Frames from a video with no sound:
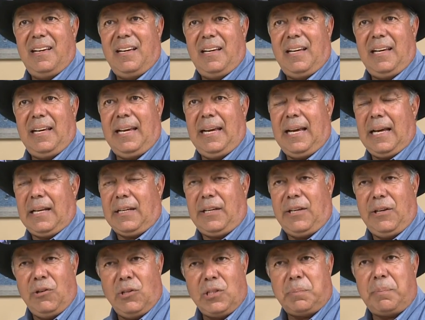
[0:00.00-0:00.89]
He
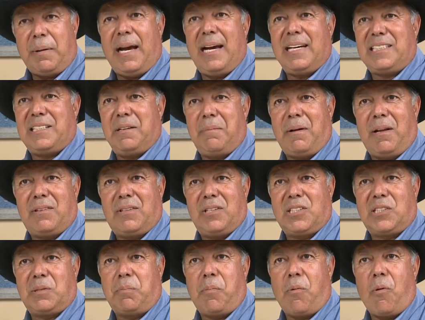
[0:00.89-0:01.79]
had huge passion
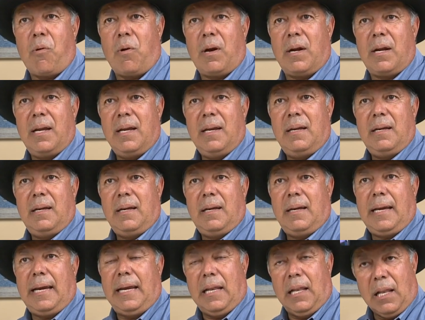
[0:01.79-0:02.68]
about the sport.
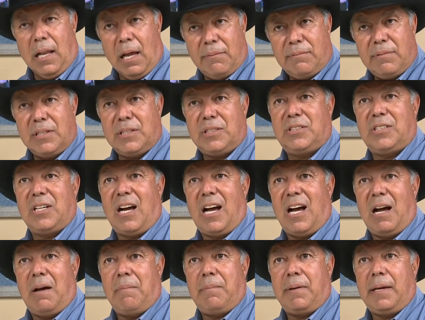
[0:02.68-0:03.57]
He loved his
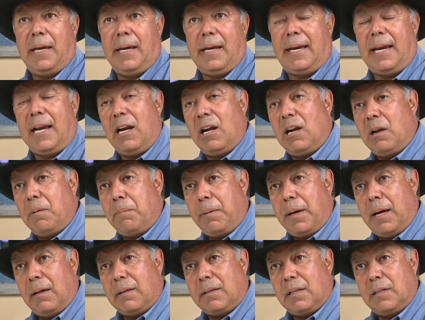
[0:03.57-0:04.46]
job. He cared
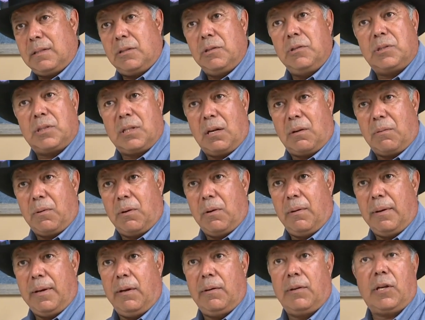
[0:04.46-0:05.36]
about the Tucson
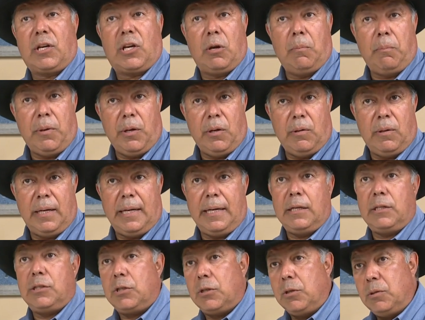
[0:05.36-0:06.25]
Rodeo, the
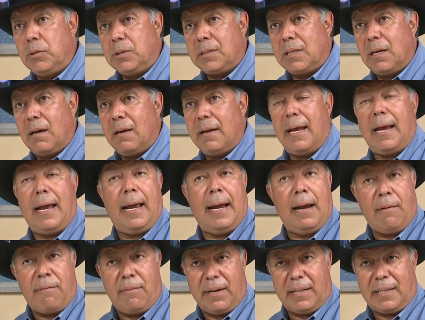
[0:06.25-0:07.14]
community, Tucson,
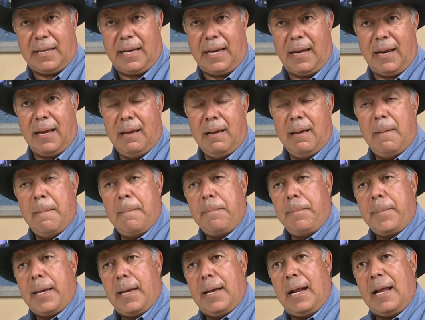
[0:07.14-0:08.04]
everything.
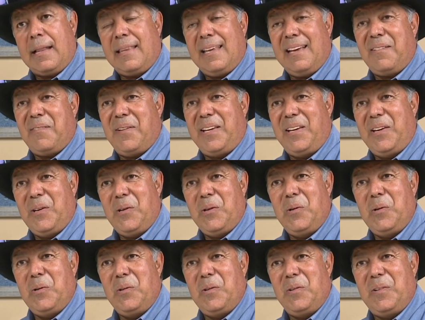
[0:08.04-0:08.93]
And I think when
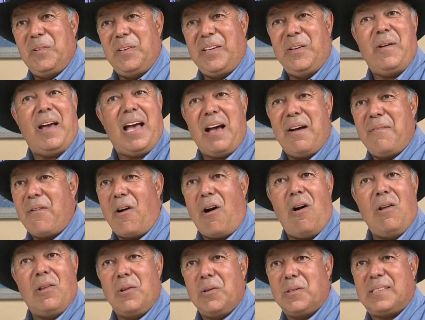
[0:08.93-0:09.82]
you you have
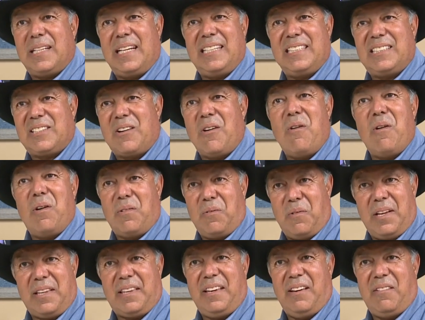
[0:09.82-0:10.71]
all those things
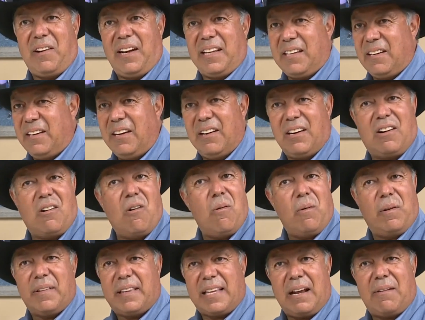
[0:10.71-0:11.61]
going with you right there, you're
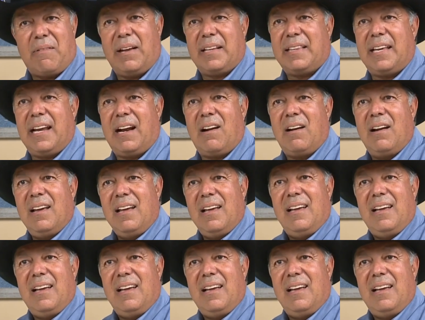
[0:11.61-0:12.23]
going with that right there.